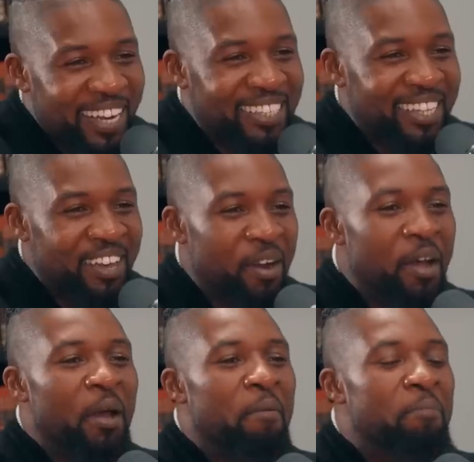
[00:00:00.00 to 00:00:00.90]
leave it at
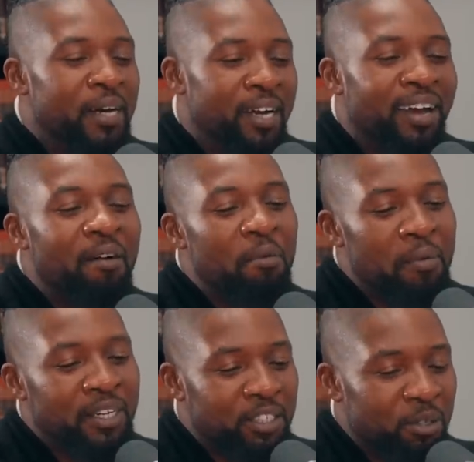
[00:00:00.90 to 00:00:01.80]
there. Uh, yeah, but
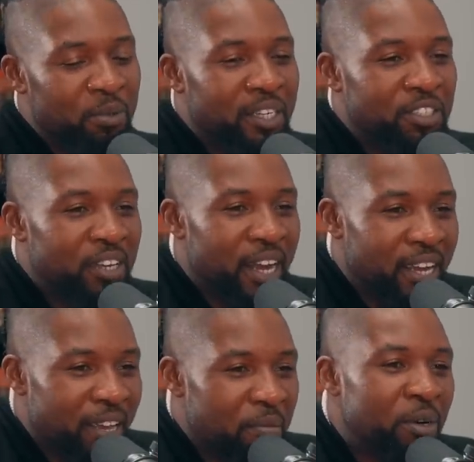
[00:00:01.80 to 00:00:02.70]
I'm gonna make sure we get you
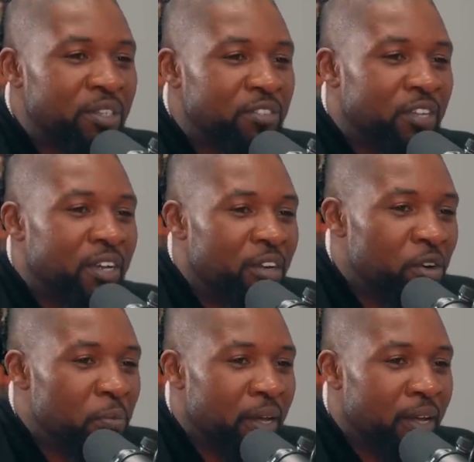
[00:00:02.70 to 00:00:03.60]
that kid moss for
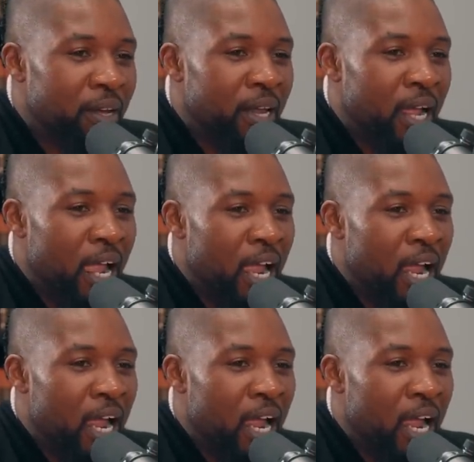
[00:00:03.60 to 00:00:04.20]
your little do, man.